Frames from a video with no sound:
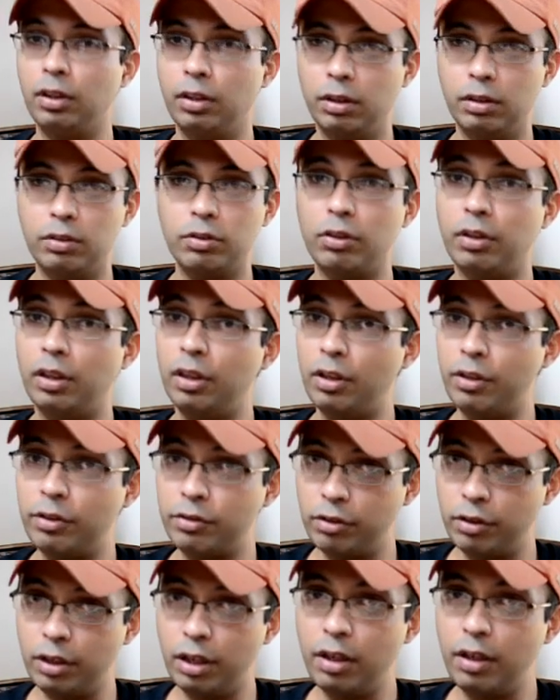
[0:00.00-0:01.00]
So
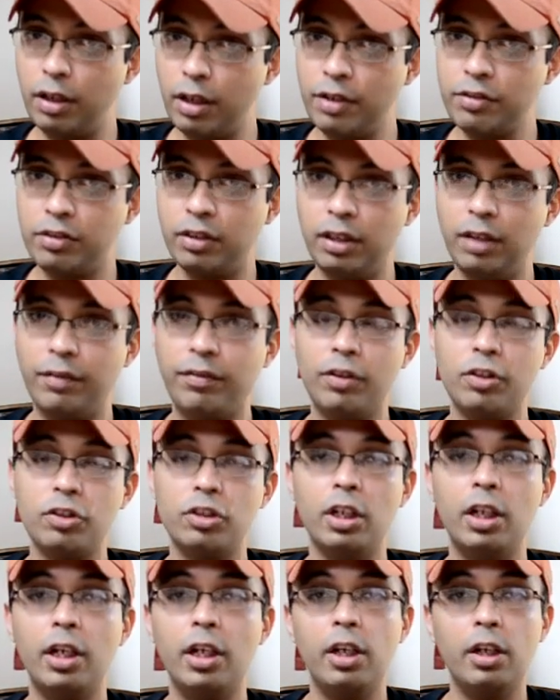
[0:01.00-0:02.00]
there is a difference.
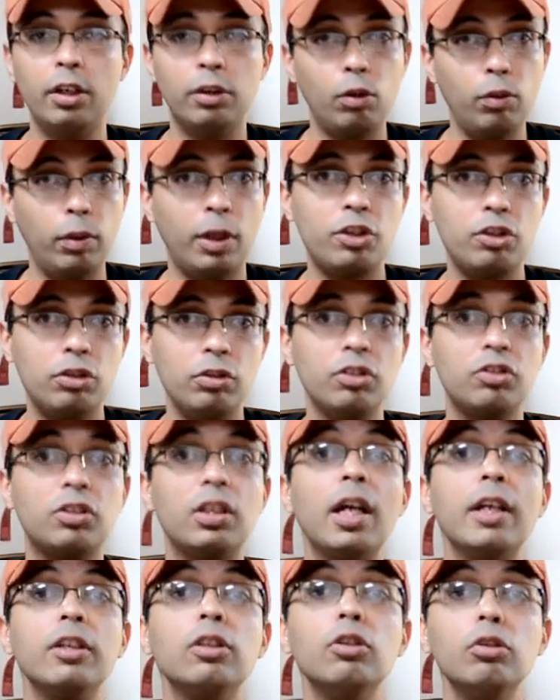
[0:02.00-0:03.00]
The question is,
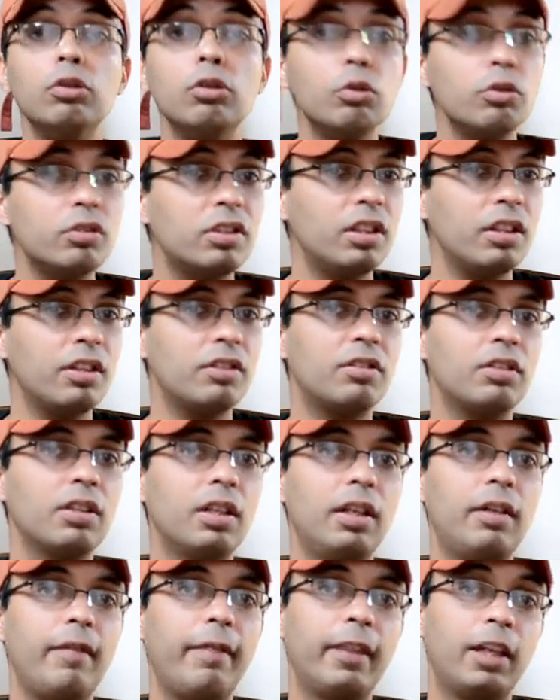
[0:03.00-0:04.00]
can you use
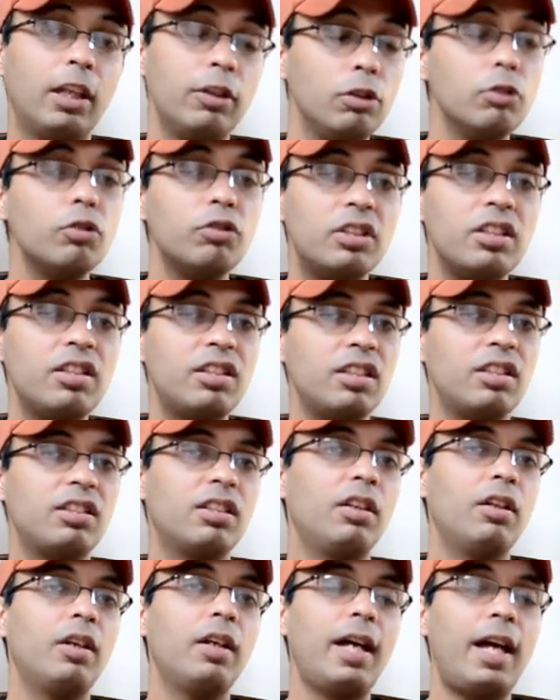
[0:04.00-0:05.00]

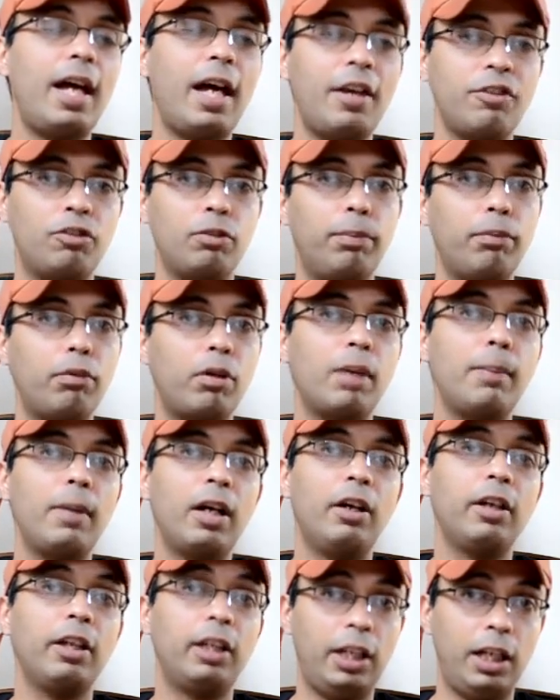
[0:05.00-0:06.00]
D600 as a
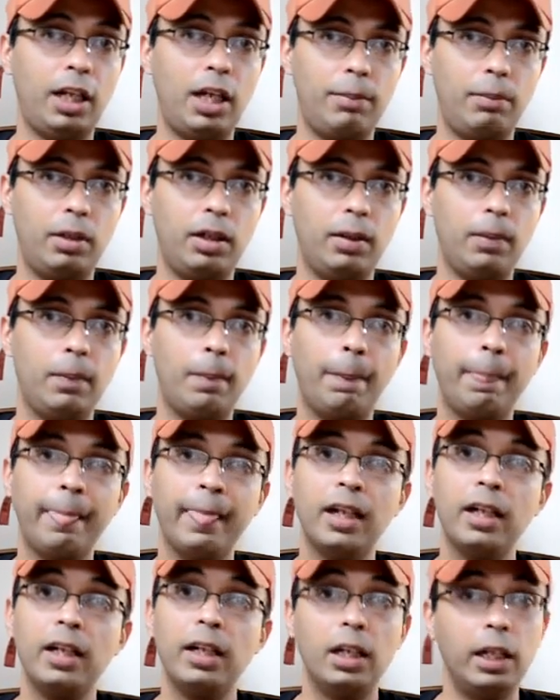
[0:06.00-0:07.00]
primary camera?
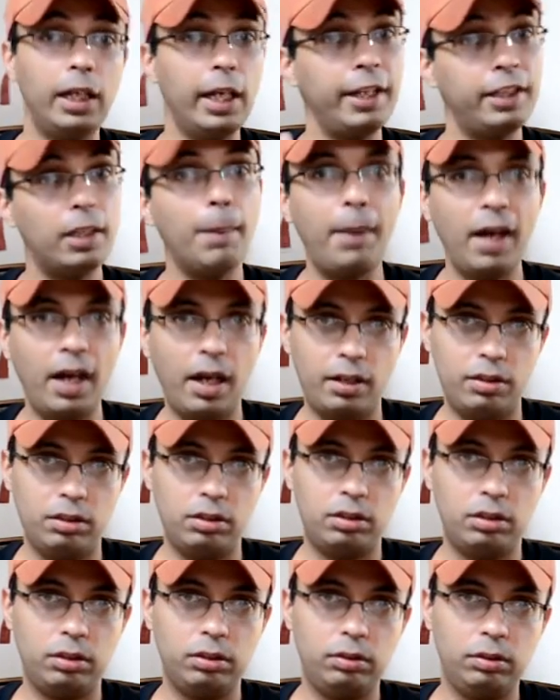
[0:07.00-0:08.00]
It
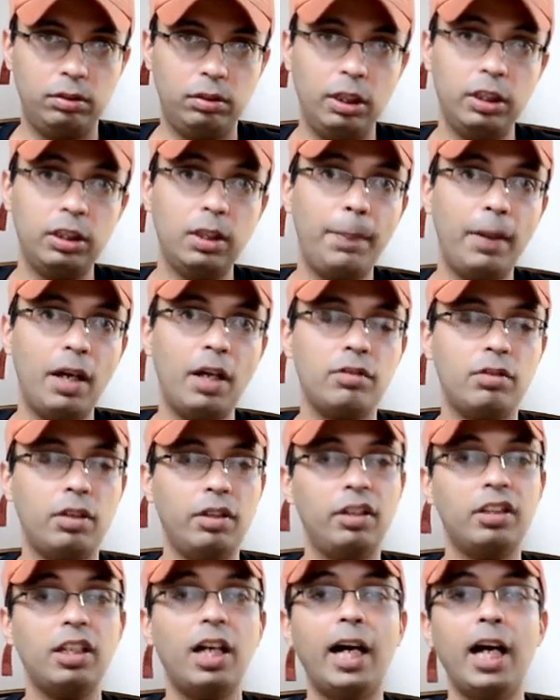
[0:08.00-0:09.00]
depends. It depends on
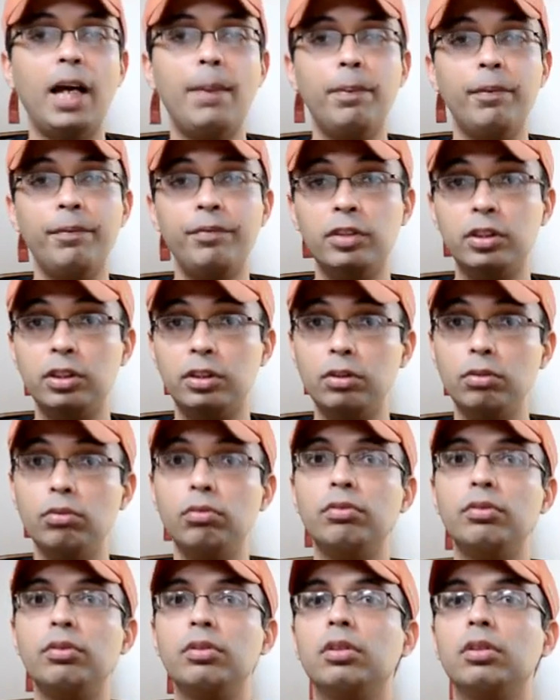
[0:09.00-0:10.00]
the type of shoot
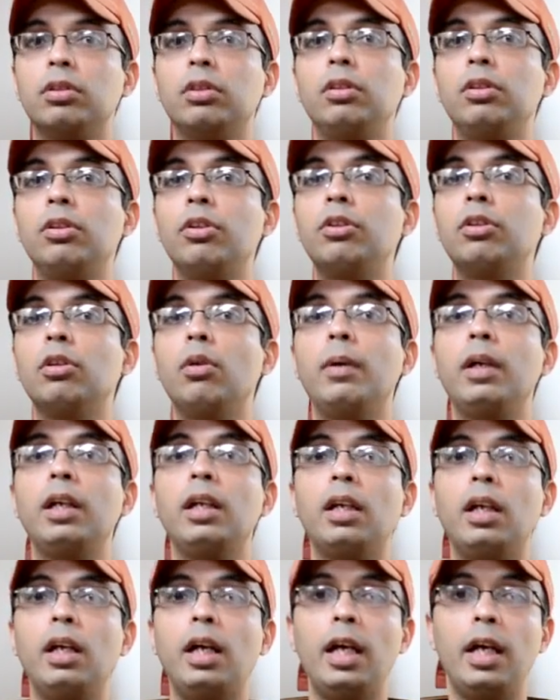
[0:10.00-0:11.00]
you're doing
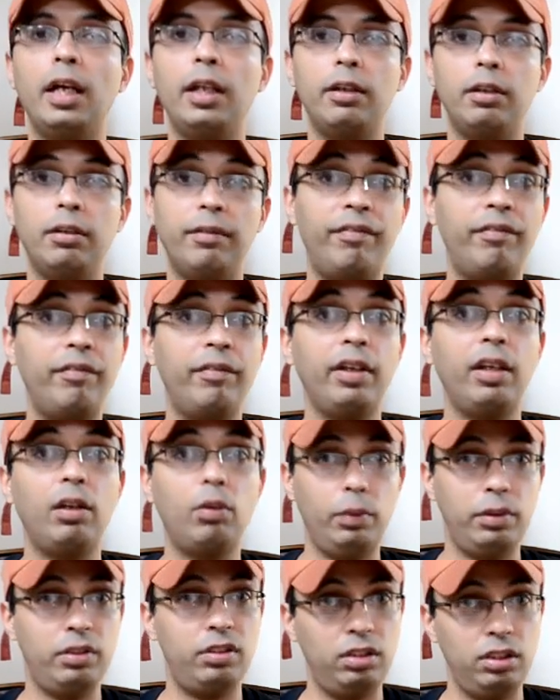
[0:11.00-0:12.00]
and the
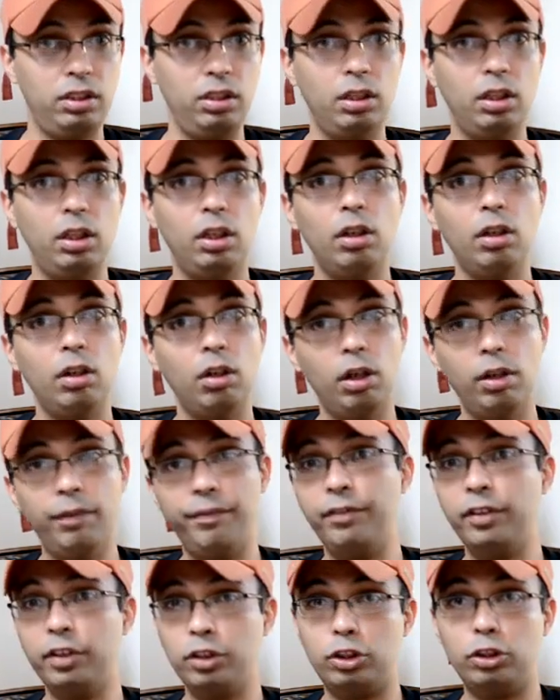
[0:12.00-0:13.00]
frequency
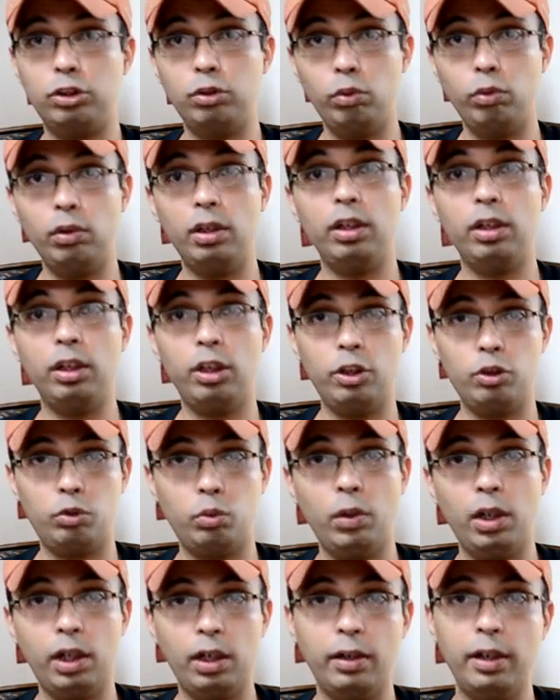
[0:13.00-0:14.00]
of the shoot as
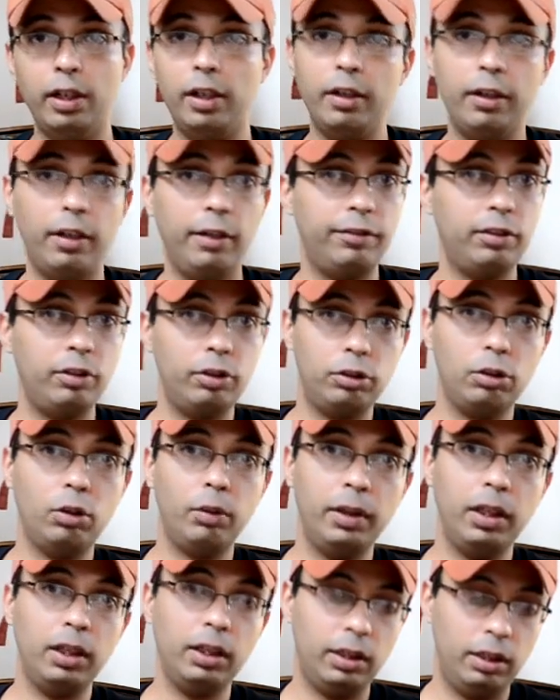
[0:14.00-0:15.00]
well. If you're
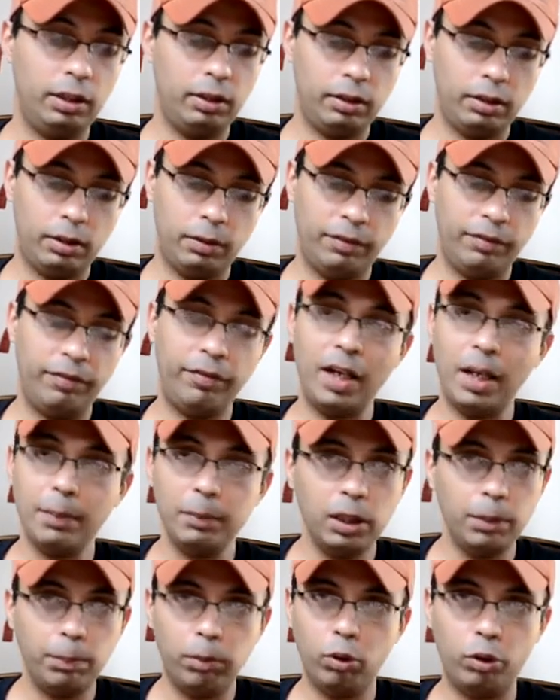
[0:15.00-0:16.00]
doing
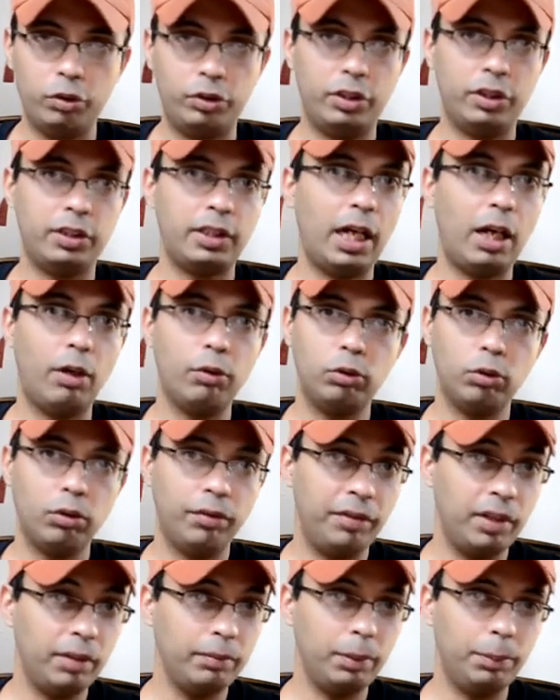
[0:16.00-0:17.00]
family portraits, outdoor
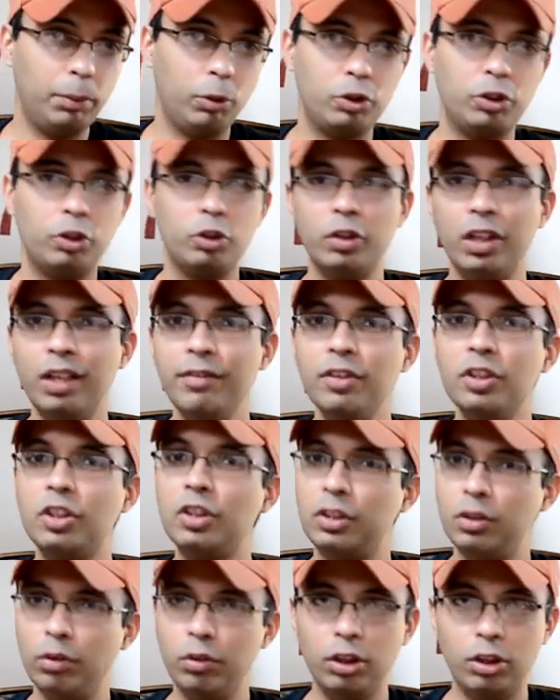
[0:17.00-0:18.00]
family portraits, or even
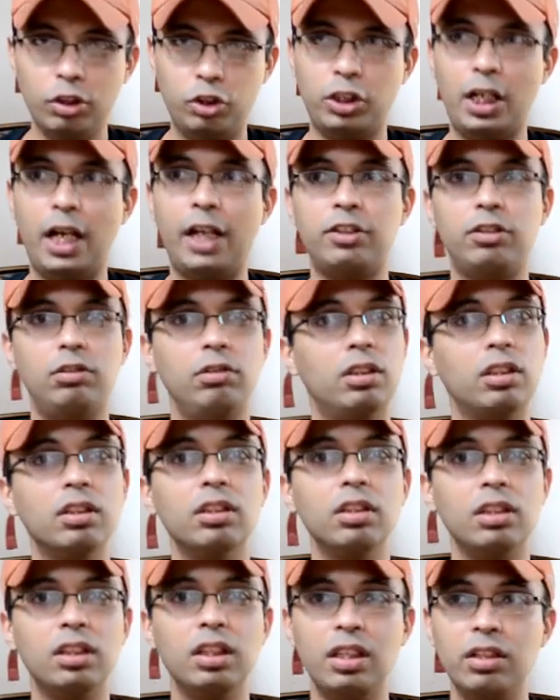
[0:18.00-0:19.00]
studio shots, you
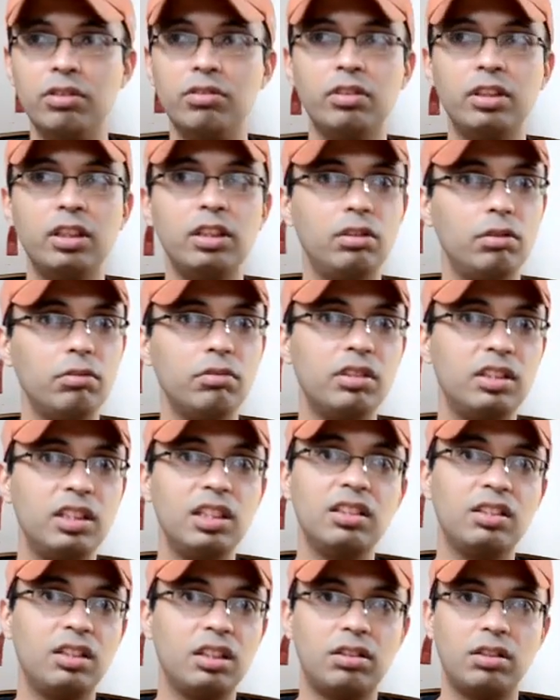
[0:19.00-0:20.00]
can easily use
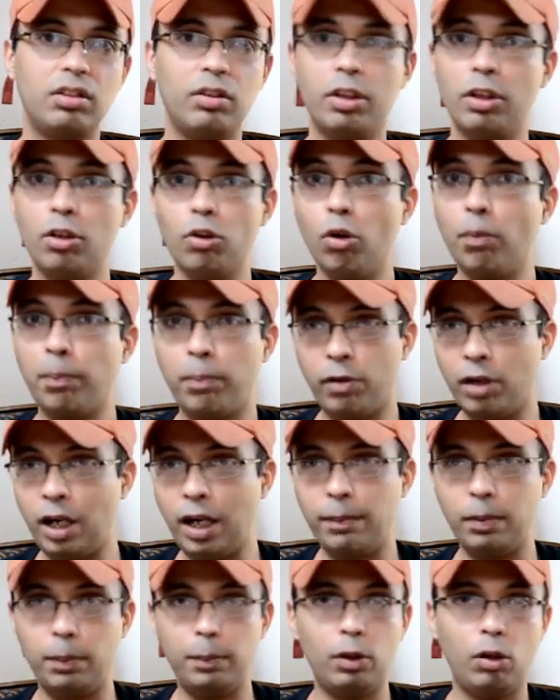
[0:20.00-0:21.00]
D600, no
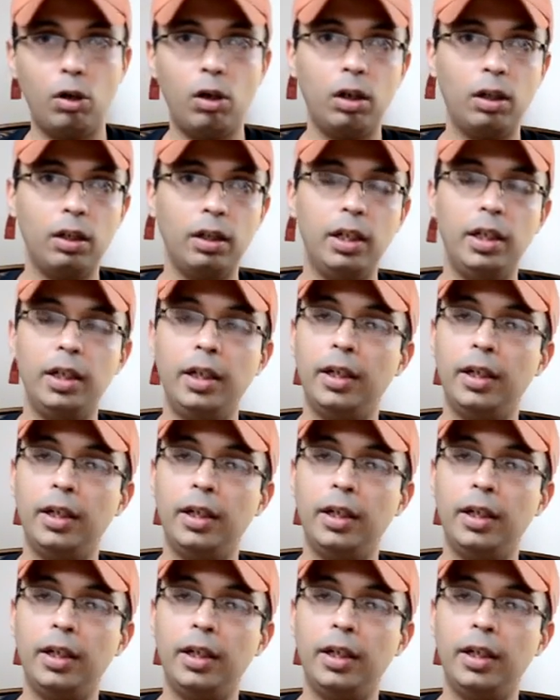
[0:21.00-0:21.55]
problem at all.